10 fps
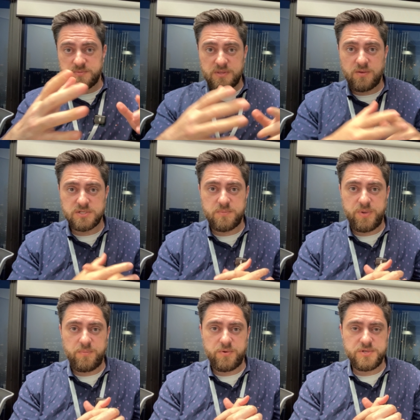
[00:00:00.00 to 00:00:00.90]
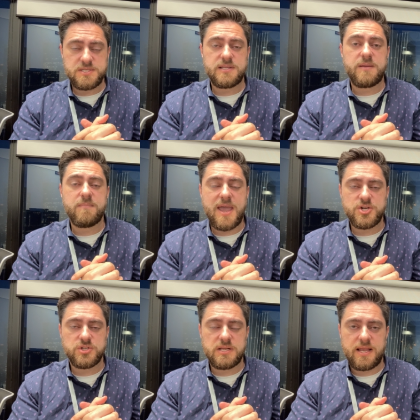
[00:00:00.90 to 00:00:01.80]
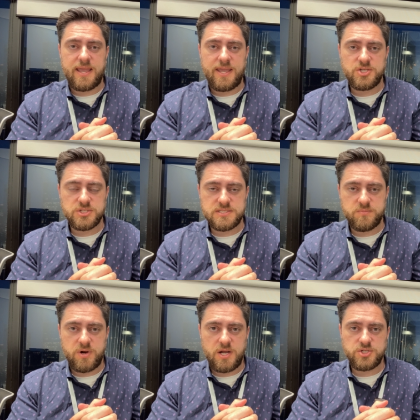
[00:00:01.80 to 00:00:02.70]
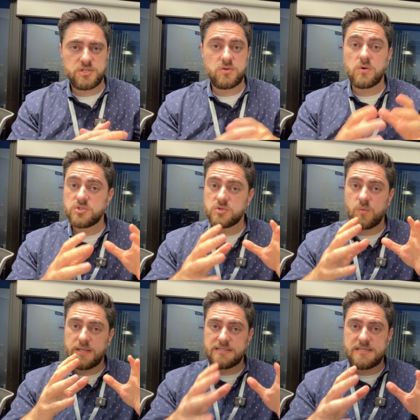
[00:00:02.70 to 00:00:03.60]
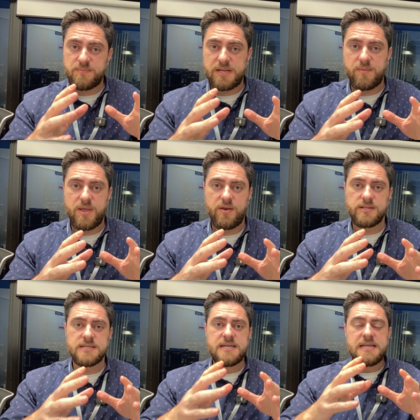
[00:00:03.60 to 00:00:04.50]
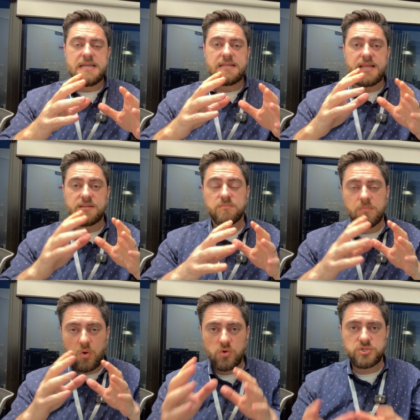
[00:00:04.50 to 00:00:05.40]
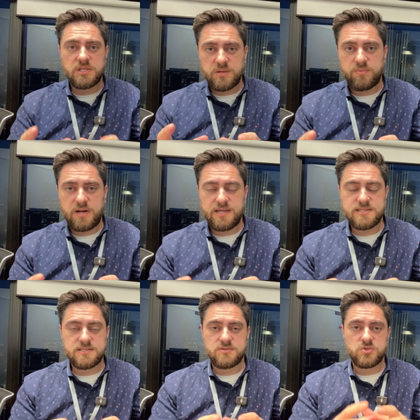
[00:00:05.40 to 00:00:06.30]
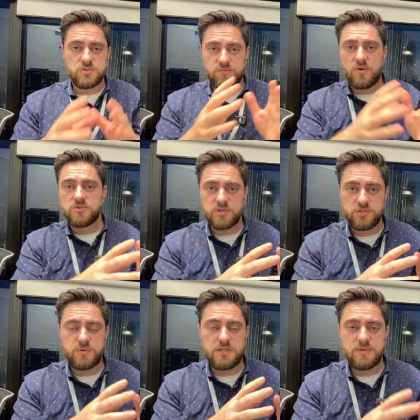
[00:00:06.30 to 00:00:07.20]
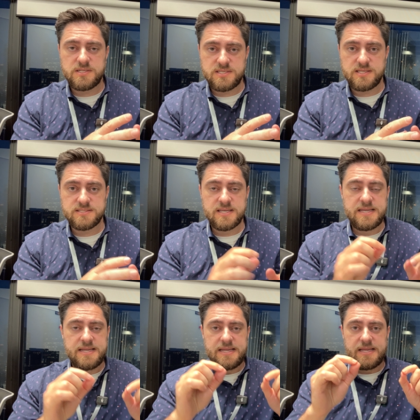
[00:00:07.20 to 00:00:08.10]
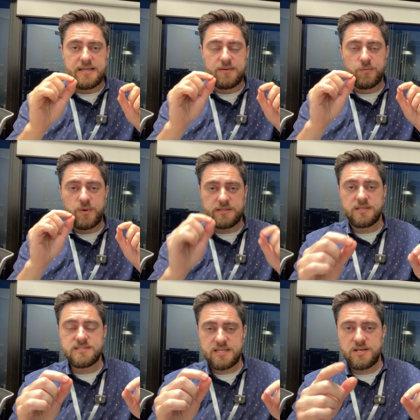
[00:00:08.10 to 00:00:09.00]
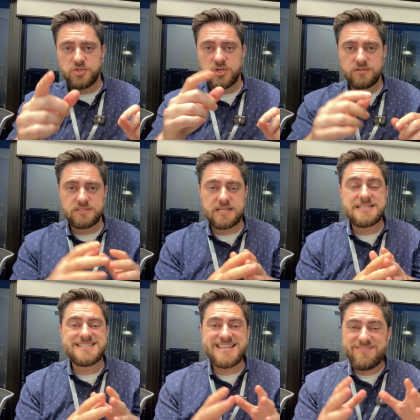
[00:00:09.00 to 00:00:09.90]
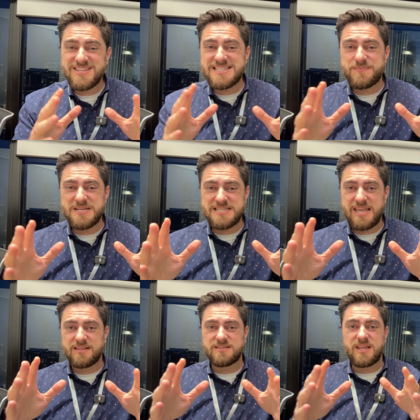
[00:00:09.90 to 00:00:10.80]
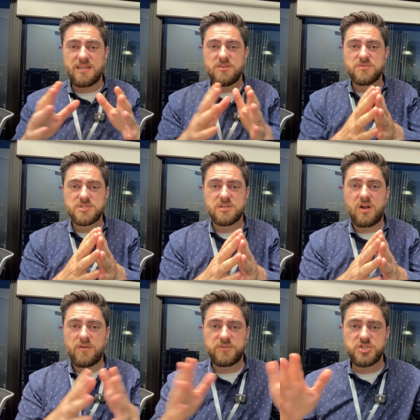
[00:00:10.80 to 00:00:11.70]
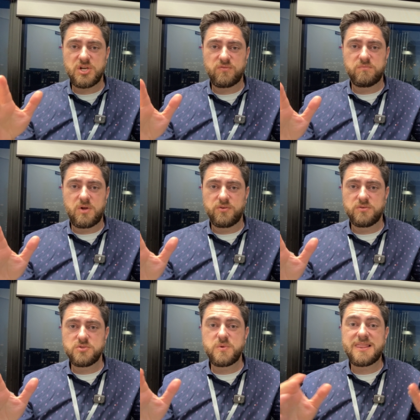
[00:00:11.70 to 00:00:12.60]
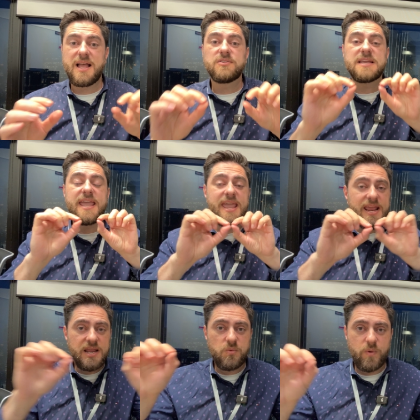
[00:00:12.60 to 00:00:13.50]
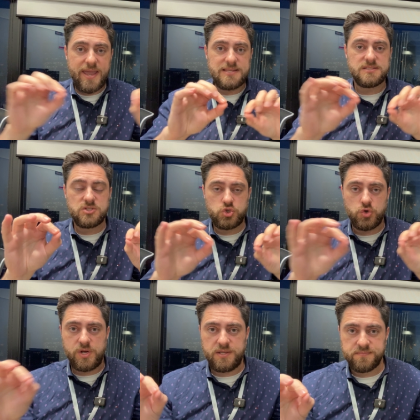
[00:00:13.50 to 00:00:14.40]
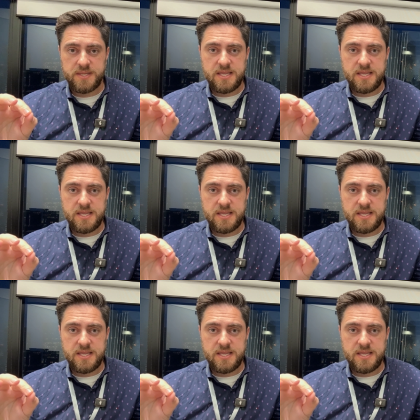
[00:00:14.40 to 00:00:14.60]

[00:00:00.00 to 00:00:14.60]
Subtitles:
there was a paper recently measuring agents in production, talks quite deeply about it, that most enterprises should focus on 2026. What the study shows is like 70% they use off-the-shelf models without any weight tuning.